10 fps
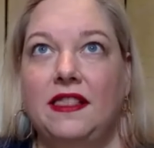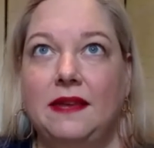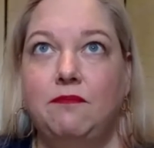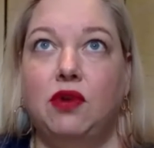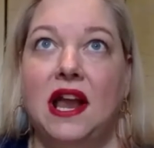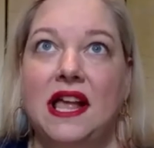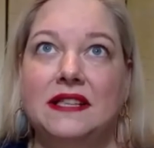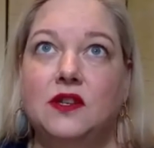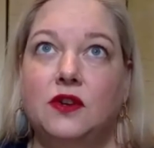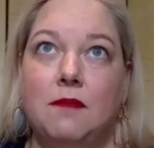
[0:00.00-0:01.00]
the
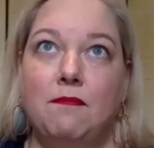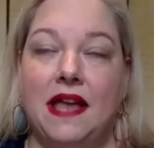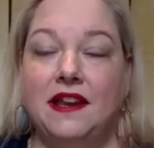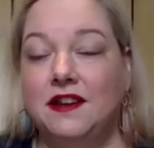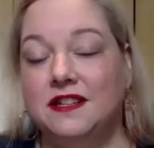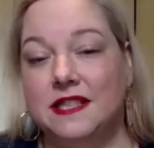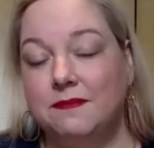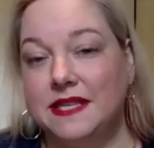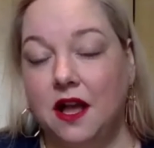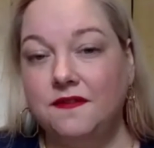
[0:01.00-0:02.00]
brands or competitors
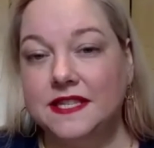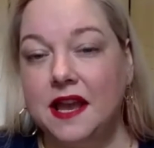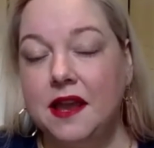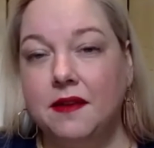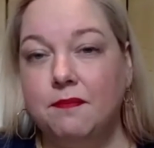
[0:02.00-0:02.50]
themselves say,